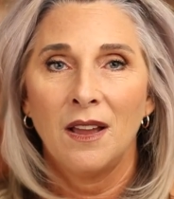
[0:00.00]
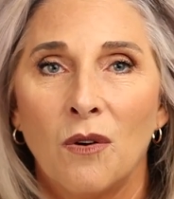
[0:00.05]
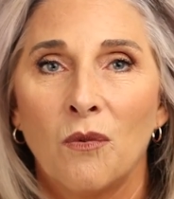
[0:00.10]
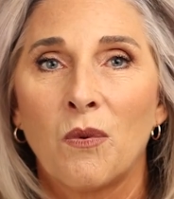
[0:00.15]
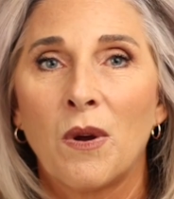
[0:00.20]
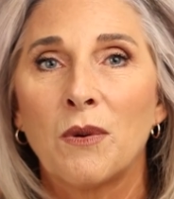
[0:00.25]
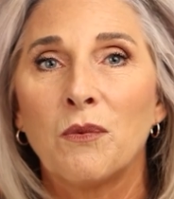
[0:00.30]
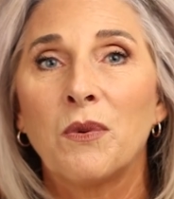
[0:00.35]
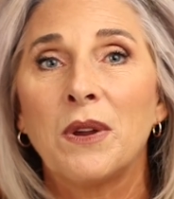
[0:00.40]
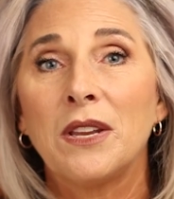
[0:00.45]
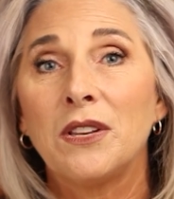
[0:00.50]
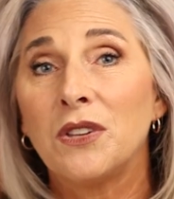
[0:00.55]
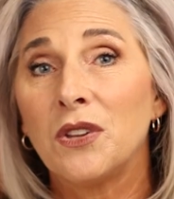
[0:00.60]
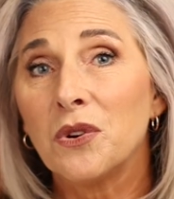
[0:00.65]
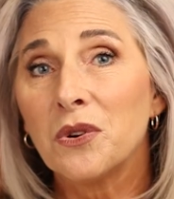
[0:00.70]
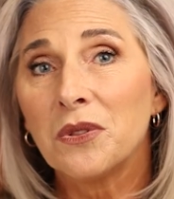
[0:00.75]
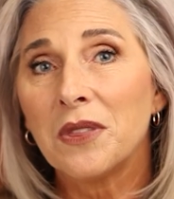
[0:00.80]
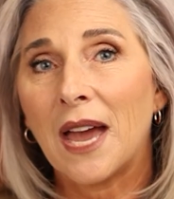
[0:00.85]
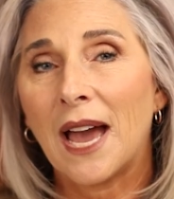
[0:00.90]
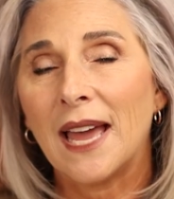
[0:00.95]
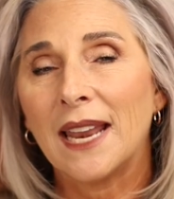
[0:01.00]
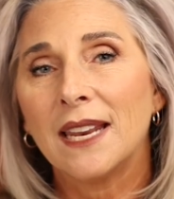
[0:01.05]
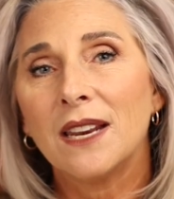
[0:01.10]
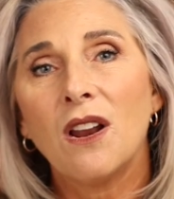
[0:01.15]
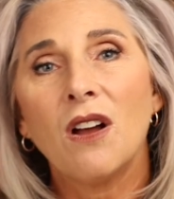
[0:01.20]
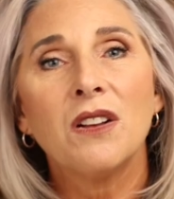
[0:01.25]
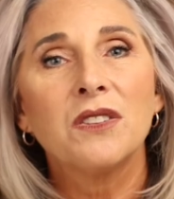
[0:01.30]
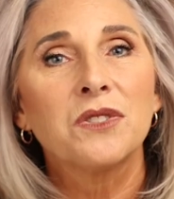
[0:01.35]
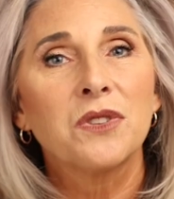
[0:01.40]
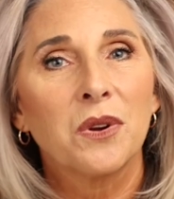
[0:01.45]
When we do that, it
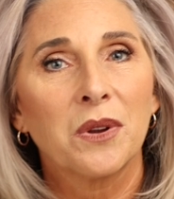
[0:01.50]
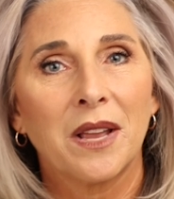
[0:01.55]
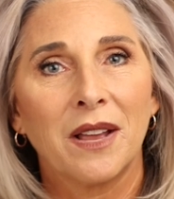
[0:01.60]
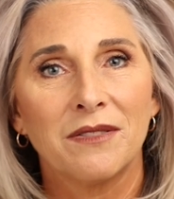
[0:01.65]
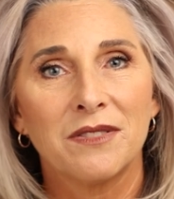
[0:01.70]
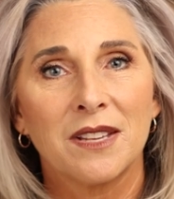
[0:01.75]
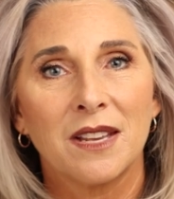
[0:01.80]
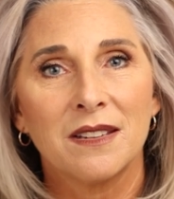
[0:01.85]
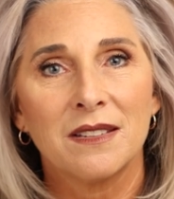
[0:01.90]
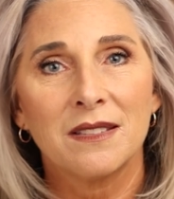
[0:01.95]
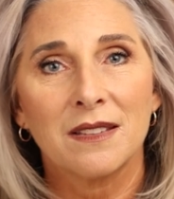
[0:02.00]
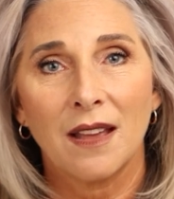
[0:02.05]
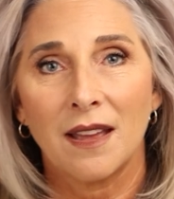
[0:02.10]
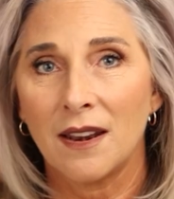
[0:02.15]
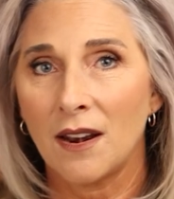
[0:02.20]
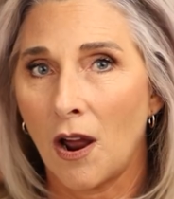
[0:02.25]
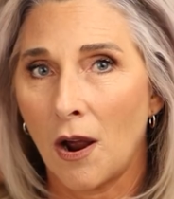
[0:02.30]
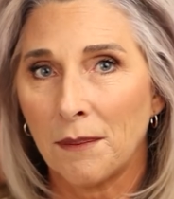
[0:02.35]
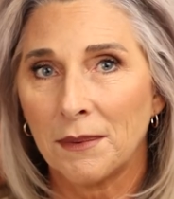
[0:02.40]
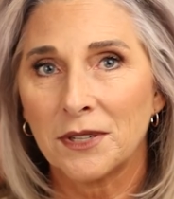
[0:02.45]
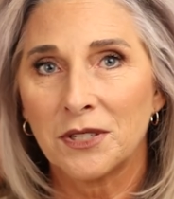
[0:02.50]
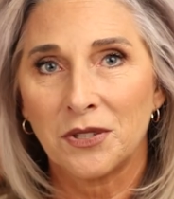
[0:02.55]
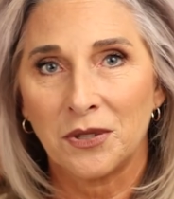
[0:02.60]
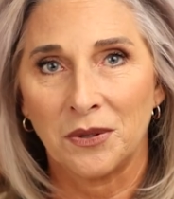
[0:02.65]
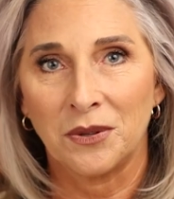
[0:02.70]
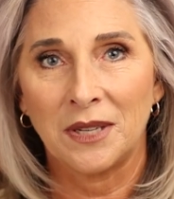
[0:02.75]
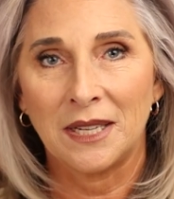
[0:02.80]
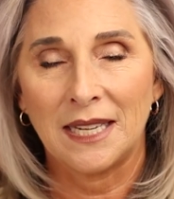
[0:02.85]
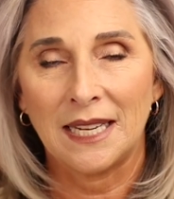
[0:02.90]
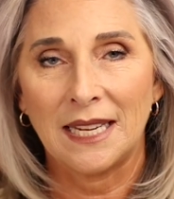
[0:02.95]
also gives us an
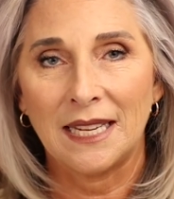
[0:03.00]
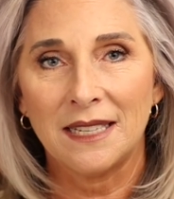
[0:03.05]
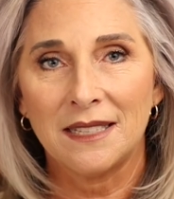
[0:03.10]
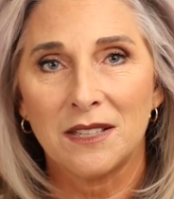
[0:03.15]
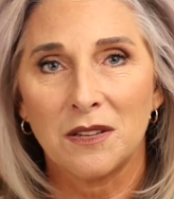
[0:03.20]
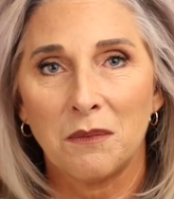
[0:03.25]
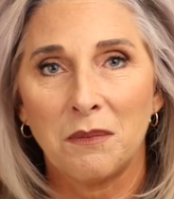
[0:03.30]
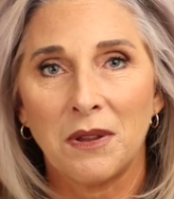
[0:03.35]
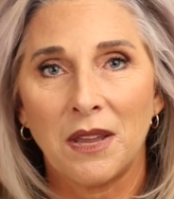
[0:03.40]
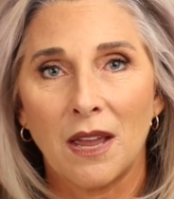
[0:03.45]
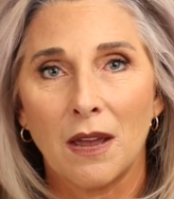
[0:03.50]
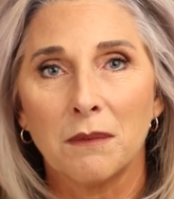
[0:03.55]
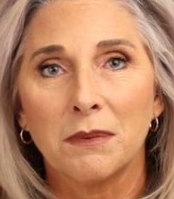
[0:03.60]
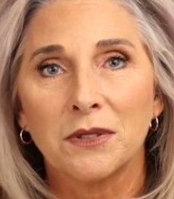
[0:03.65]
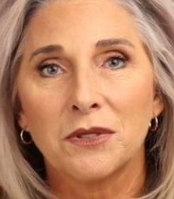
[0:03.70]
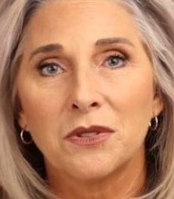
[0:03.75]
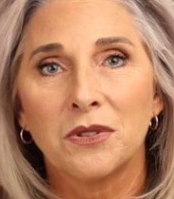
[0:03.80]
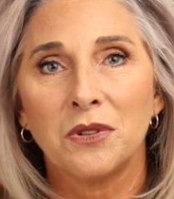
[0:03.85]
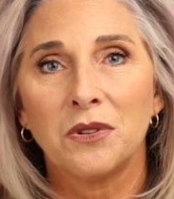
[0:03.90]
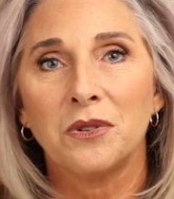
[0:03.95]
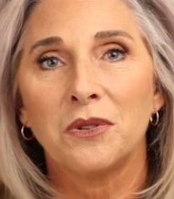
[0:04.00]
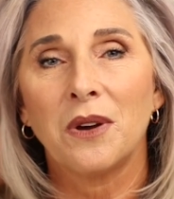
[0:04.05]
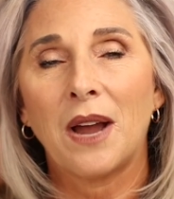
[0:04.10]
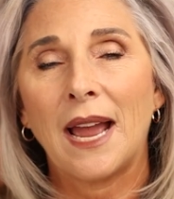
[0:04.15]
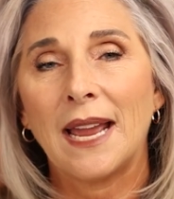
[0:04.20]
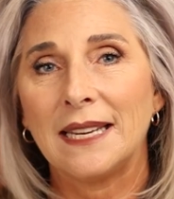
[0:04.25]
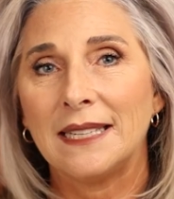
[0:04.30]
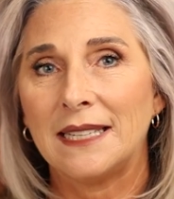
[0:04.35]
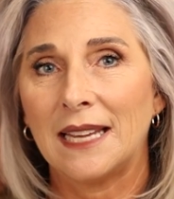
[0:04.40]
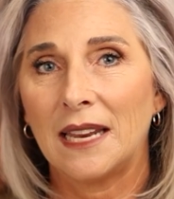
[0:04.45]
opportunity to be able to
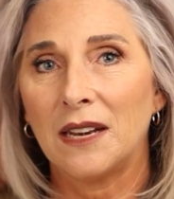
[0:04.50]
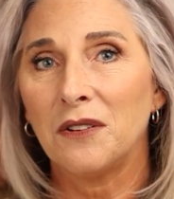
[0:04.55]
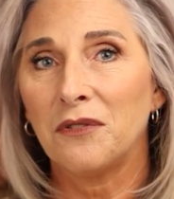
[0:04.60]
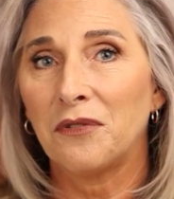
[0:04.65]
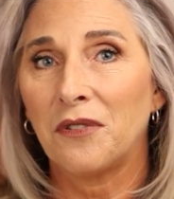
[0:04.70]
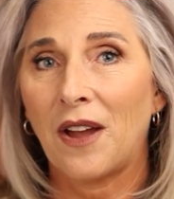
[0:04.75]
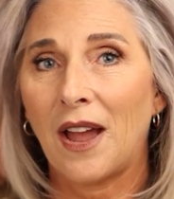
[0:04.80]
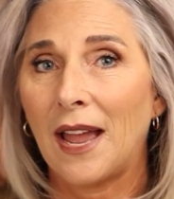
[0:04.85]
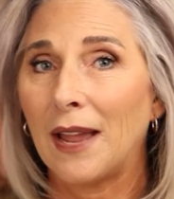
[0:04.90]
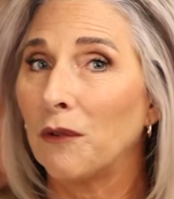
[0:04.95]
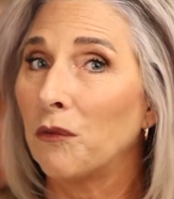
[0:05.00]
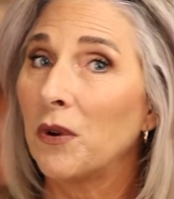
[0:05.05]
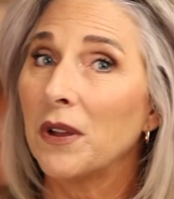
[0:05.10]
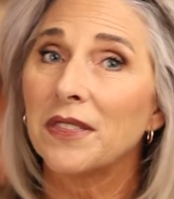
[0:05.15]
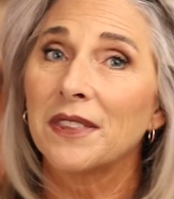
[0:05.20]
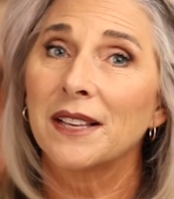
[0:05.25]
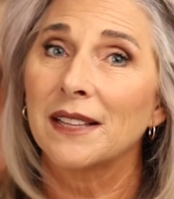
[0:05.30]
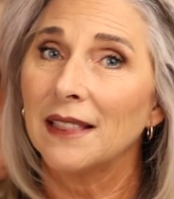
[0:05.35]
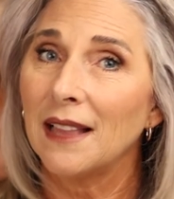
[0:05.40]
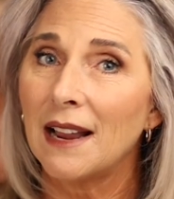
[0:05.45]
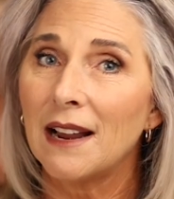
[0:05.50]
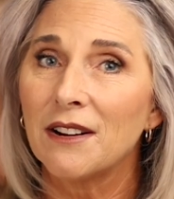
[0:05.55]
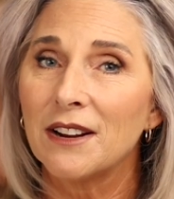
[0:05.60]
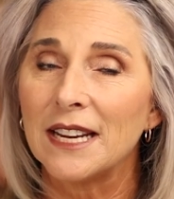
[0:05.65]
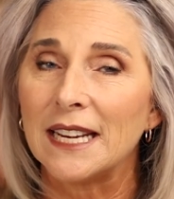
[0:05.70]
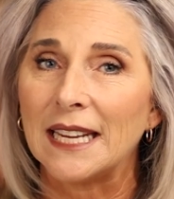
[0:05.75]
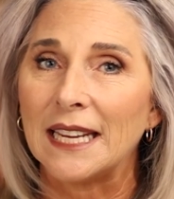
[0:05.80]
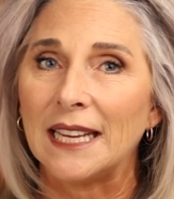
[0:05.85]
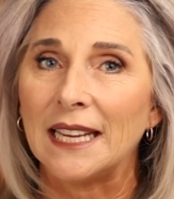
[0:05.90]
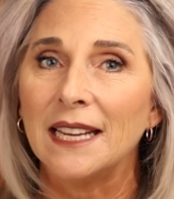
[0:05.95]
identify with
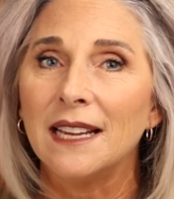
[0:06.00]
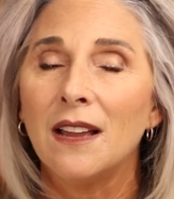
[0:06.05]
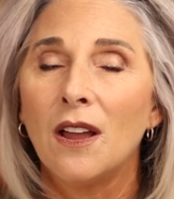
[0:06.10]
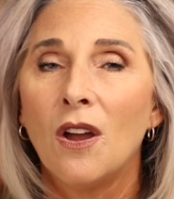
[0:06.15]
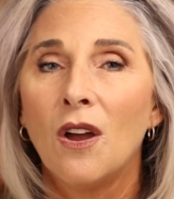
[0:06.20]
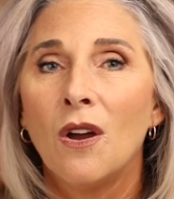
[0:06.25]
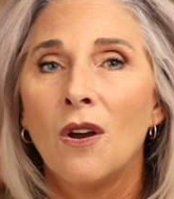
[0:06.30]
clarity